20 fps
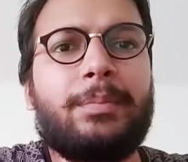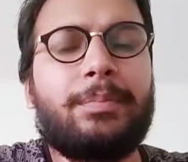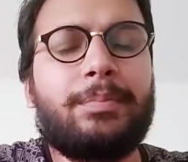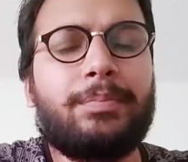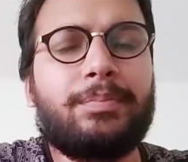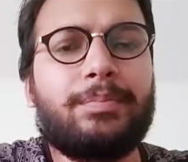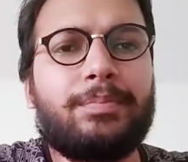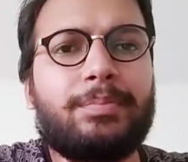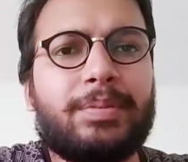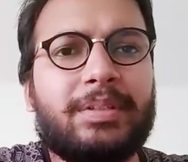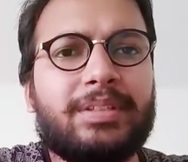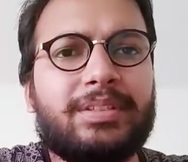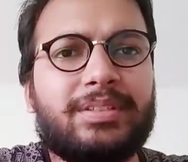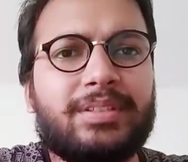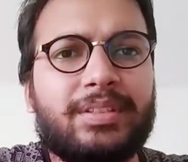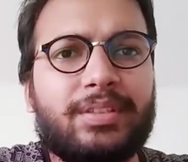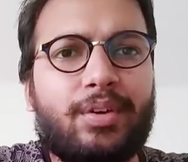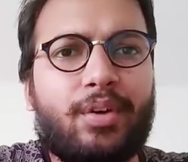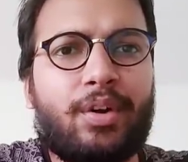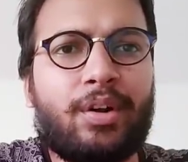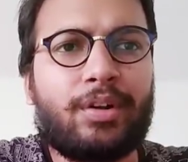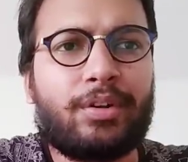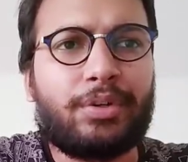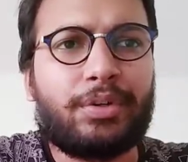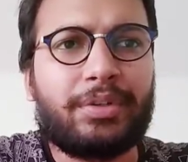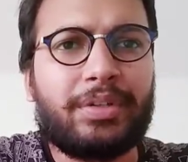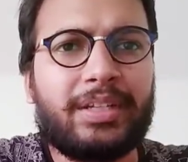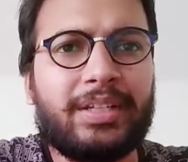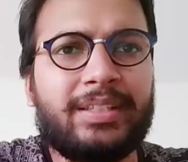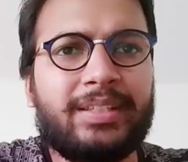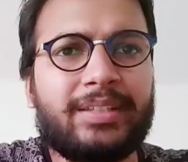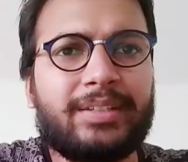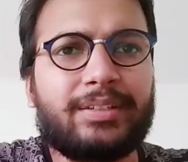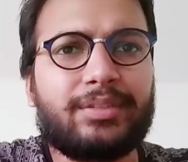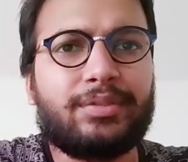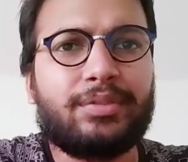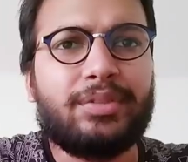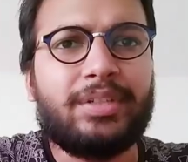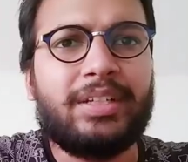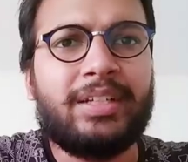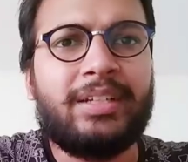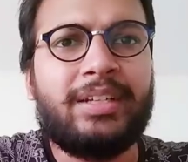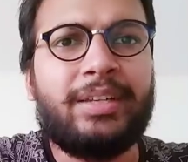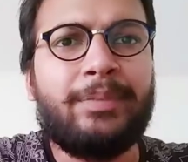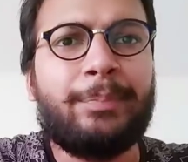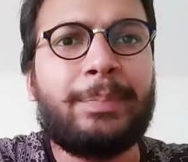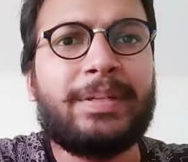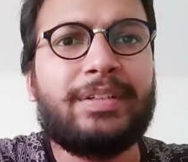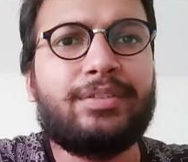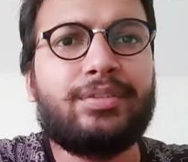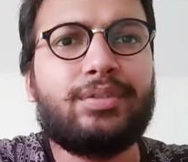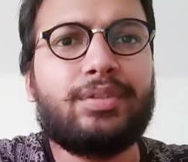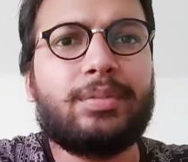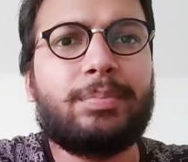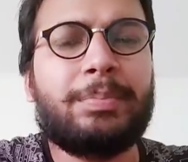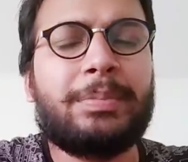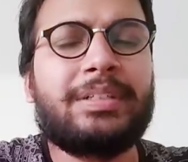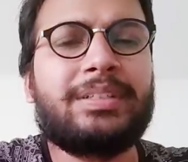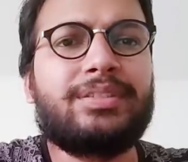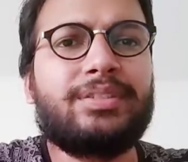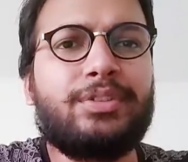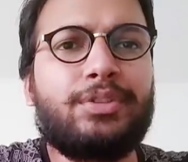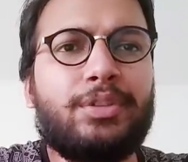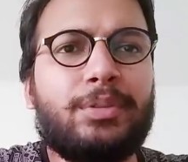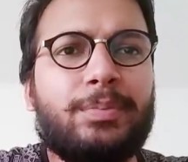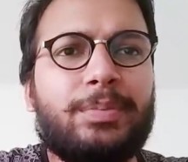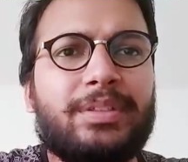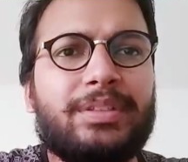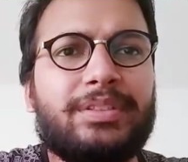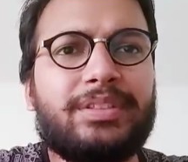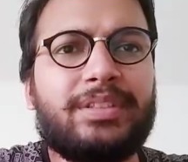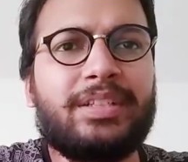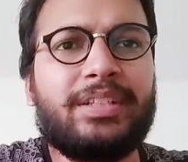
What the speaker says: person altogether. So it depends person to person.